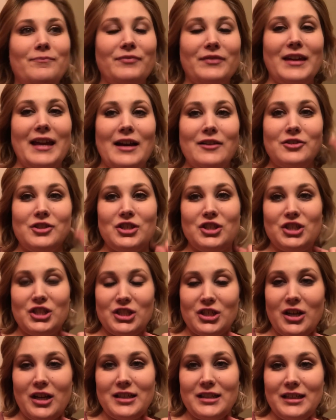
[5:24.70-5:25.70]
couches
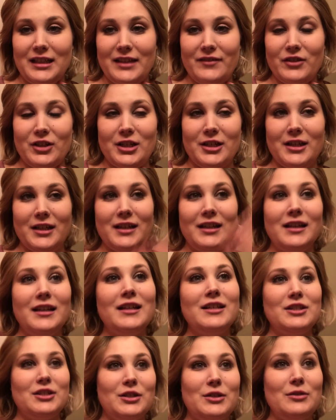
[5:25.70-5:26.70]
just got delivered
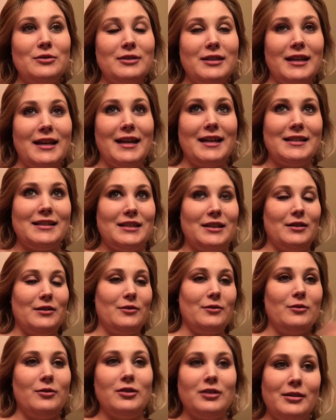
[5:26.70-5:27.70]
to today.
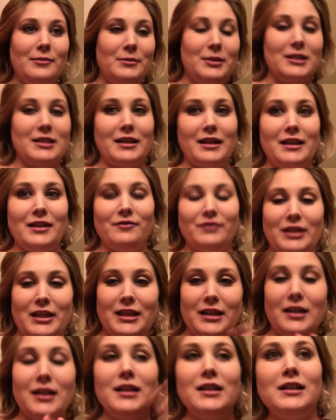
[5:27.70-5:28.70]
So I'm just kind of
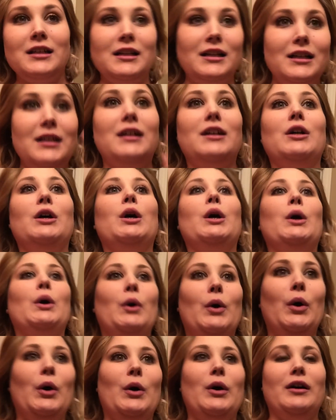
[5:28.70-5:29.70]
like
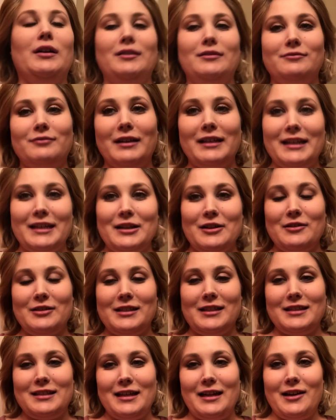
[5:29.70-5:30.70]
ready to go
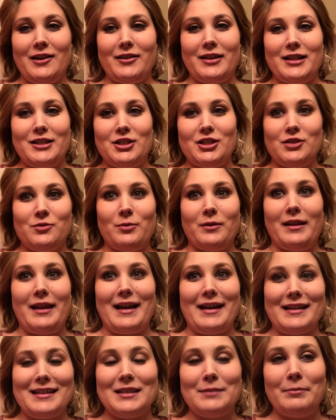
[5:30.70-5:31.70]
sit down and just
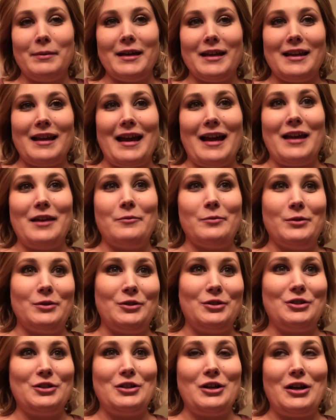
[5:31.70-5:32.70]
relax. But I
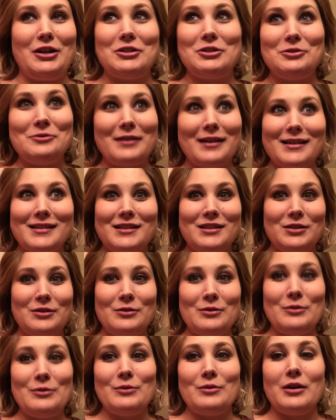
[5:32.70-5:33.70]
will talk to you guys
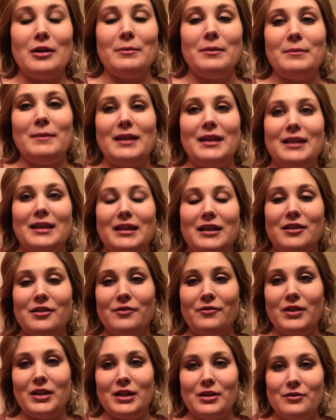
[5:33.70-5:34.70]
soon. I'll be making
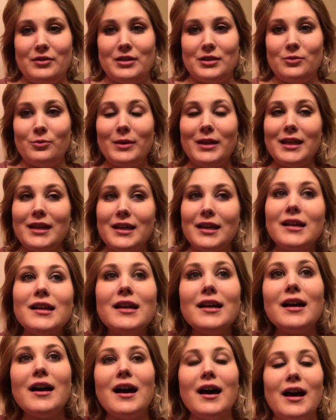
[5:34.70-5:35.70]
another video this week
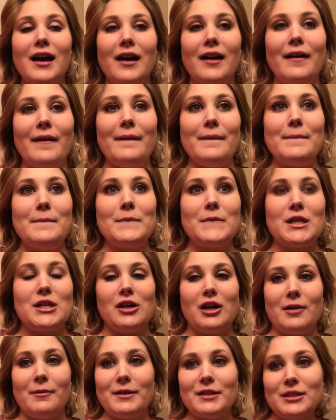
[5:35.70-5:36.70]
um, to
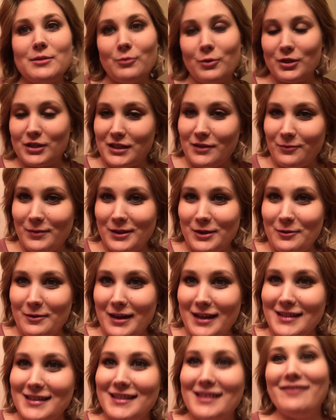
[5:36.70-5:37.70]
talk about some more stuff with you
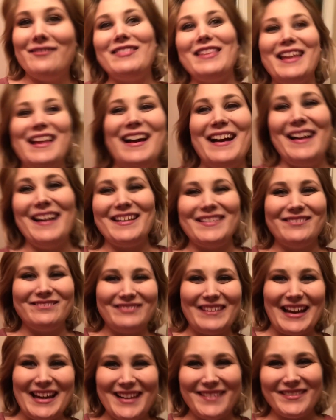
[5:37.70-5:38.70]
guys. So, all right,
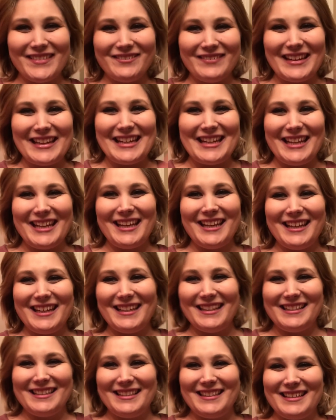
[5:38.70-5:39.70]
bye everybody.